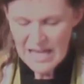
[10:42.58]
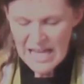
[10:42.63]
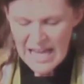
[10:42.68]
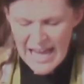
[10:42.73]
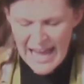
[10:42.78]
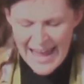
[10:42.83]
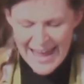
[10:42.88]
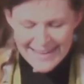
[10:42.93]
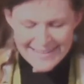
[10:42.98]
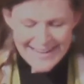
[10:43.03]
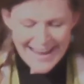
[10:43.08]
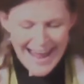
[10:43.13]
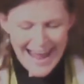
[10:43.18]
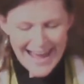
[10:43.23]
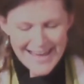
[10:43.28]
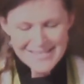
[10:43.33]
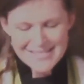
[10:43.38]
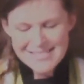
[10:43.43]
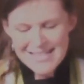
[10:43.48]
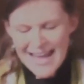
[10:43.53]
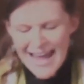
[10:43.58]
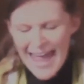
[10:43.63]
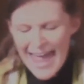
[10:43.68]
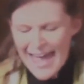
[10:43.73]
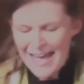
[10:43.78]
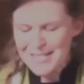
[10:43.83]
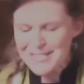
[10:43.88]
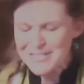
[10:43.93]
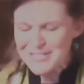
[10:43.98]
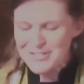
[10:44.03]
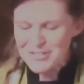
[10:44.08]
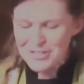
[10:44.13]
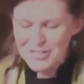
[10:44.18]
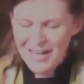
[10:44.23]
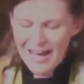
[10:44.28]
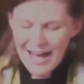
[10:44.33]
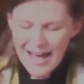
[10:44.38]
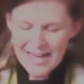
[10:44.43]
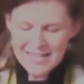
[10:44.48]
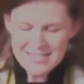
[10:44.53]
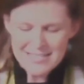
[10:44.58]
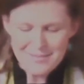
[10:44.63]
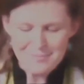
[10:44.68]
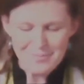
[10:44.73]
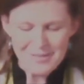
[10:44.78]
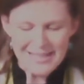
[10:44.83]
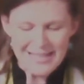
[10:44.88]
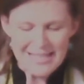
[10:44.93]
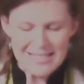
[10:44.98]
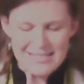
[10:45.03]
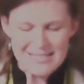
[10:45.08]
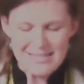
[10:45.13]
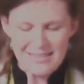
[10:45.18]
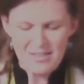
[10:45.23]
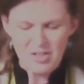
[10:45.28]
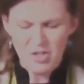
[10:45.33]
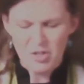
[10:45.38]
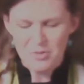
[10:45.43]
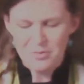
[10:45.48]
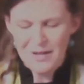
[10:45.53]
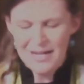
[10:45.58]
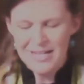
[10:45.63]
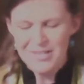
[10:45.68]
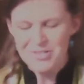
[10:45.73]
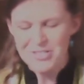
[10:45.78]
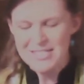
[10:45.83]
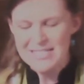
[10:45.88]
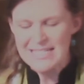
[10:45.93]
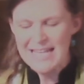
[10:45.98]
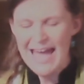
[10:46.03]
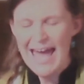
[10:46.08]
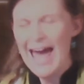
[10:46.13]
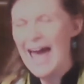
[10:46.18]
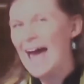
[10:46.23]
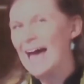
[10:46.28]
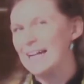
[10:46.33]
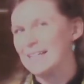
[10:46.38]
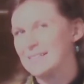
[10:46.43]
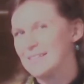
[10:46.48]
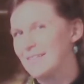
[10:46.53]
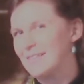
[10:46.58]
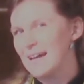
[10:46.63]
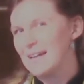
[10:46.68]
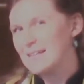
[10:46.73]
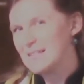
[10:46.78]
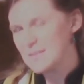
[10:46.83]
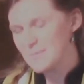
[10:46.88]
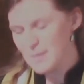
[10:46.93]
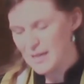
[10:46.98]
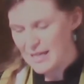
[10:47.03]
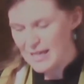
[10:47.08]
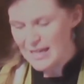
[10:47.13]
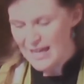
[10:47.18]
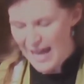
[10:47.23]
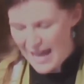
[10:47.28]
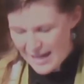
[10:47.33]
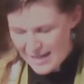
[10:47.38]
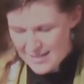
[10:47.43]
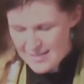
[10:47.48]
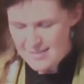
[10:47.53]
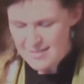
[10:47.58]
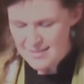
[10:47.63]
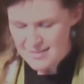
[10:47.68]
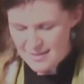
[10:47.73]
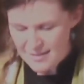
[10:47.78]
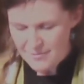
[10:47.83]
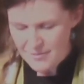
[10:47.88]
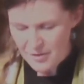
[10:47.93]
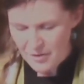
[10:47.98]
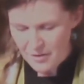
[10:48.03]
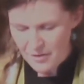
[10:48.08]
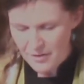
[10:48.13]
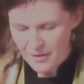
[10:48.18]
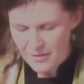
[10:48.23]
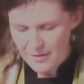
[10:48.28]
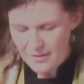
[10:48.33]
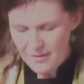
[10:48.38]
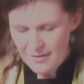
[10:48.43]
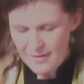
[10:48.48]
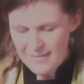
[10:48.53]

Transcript: And as Esther contemplates the courageous act that is being asked of her,